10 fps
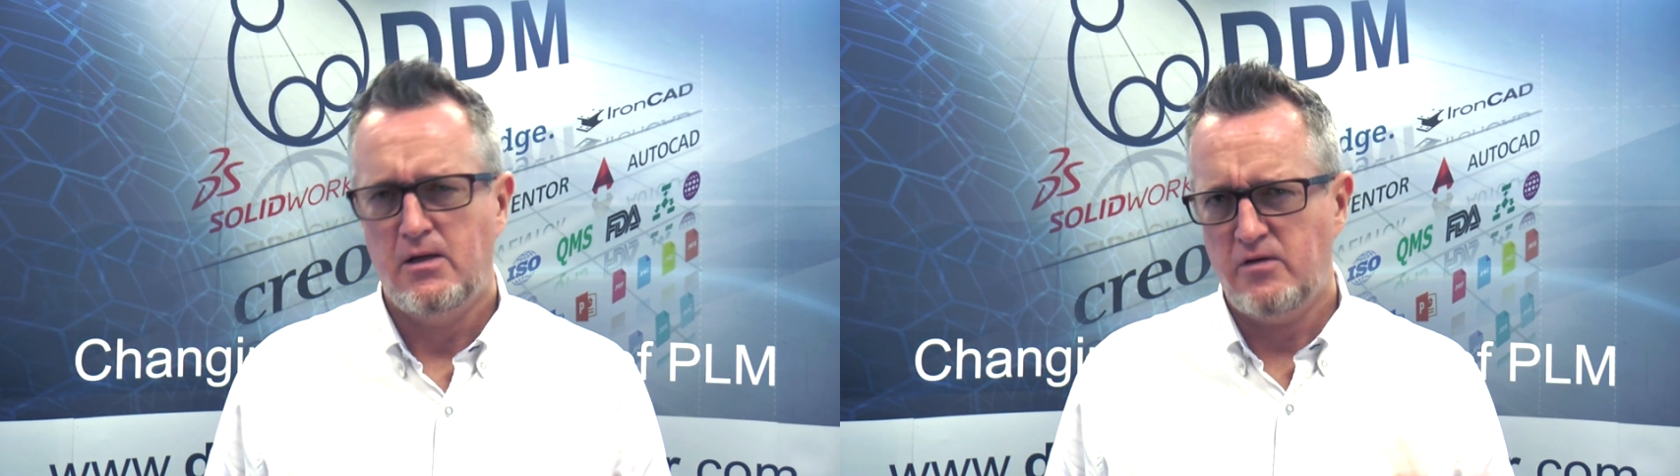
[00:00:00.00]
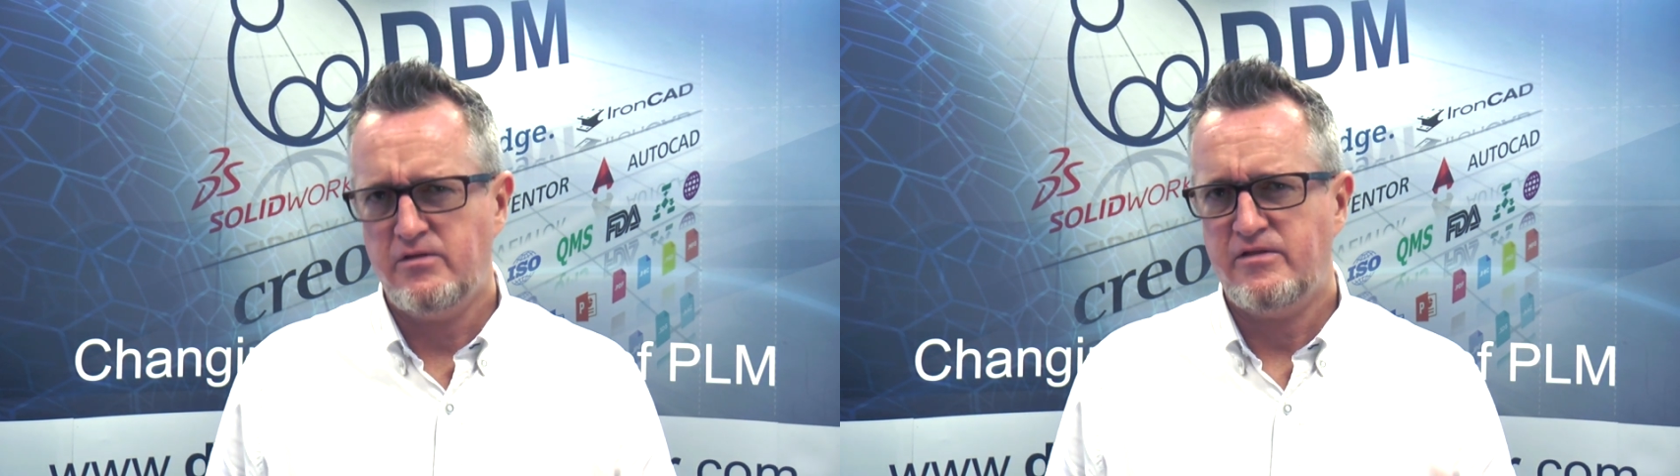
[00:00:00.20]

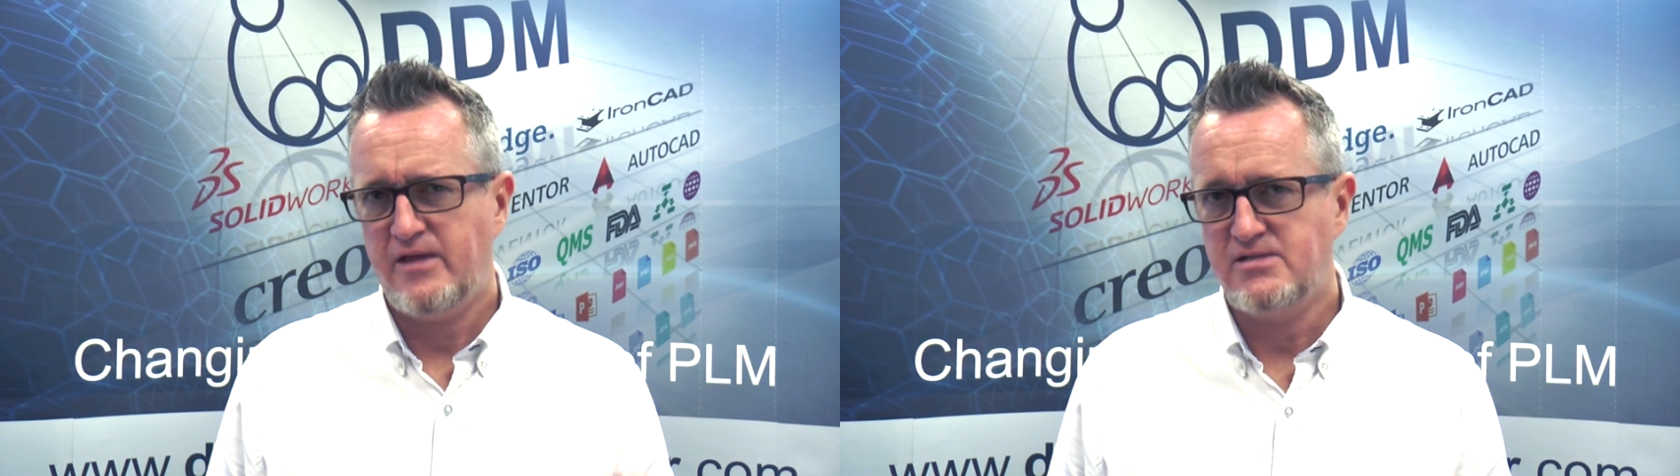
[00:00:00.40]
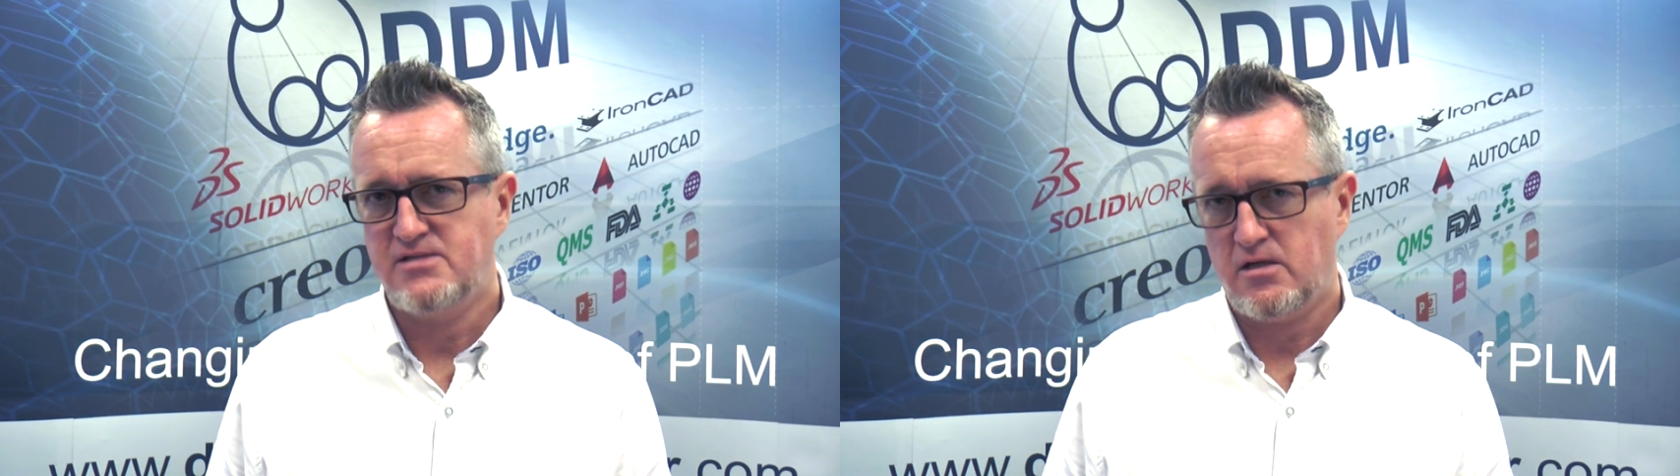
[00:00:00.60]
Other
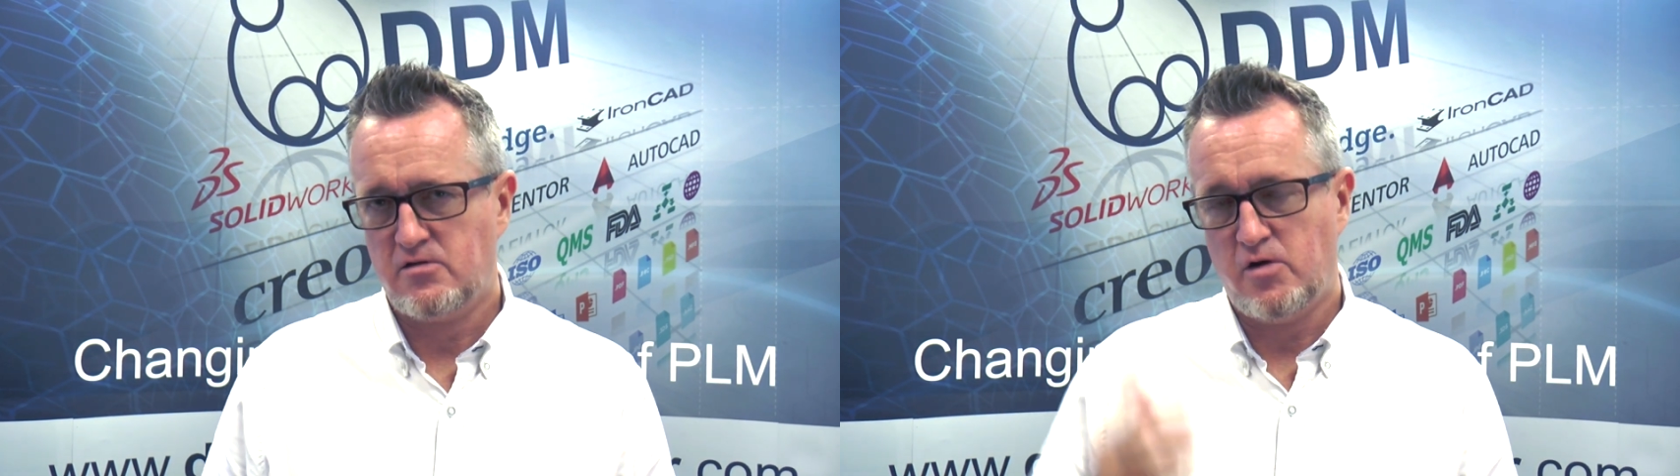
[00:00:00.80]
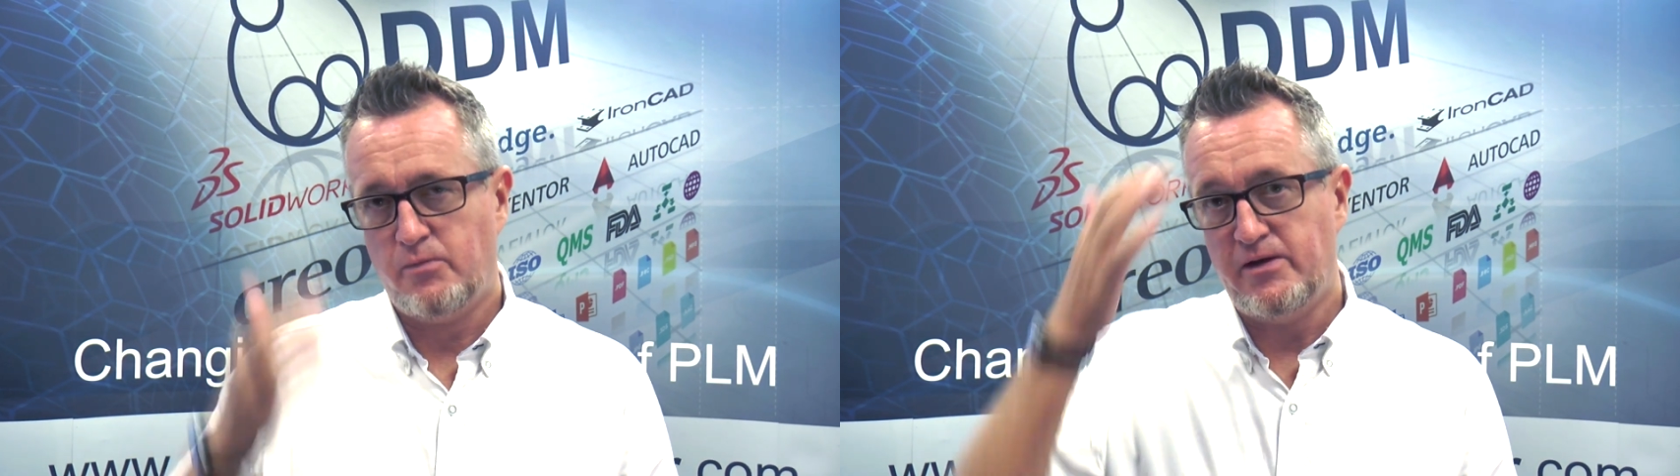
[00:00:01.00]
things that are
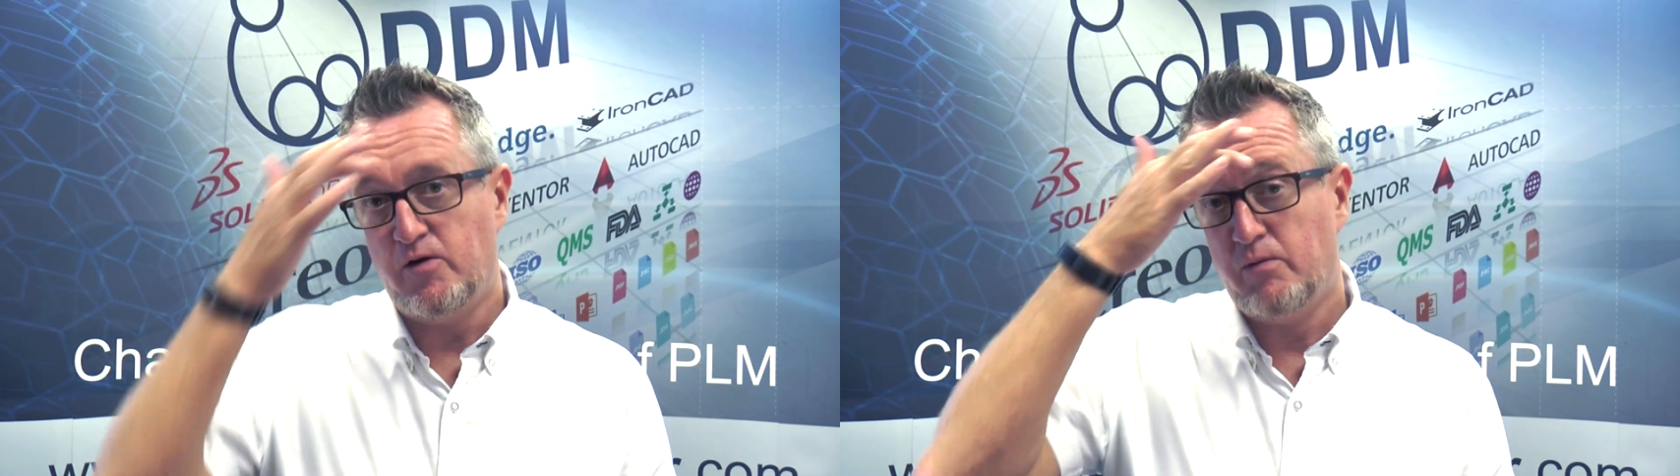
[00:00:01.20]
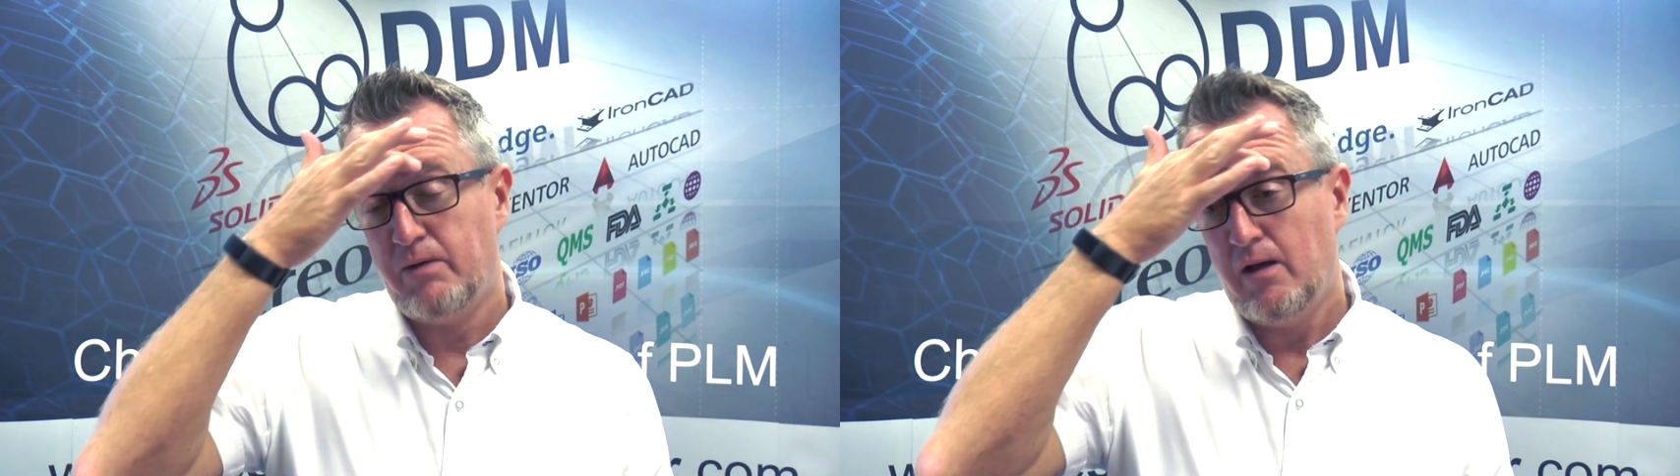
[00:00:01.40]
cropping
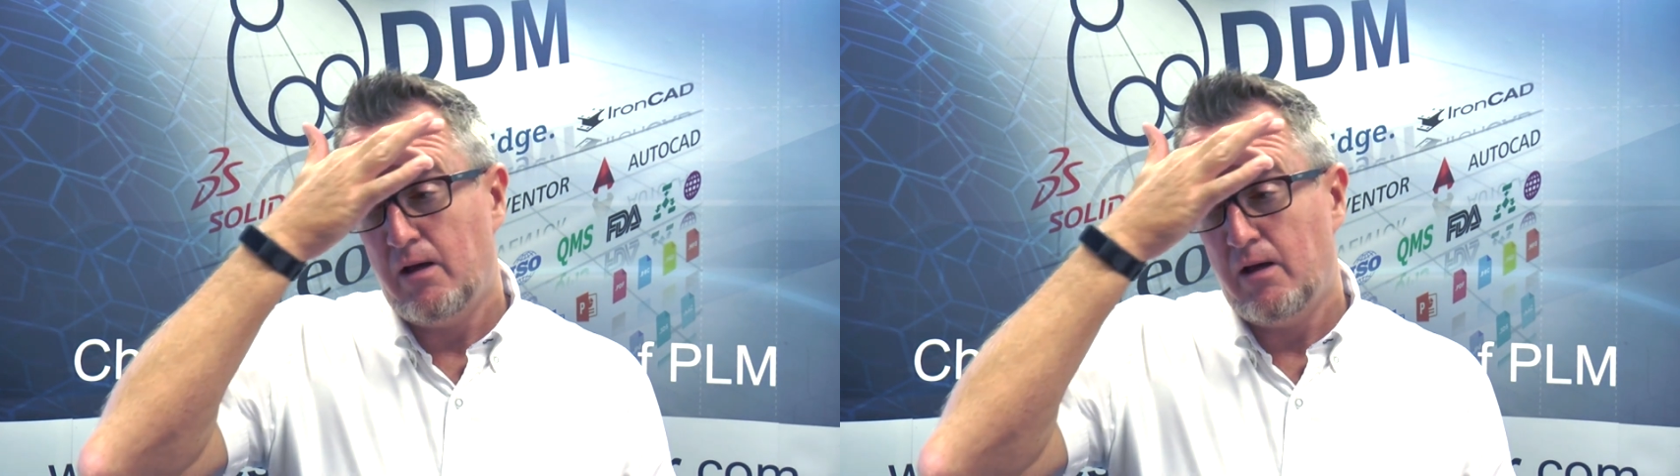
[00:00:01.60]
up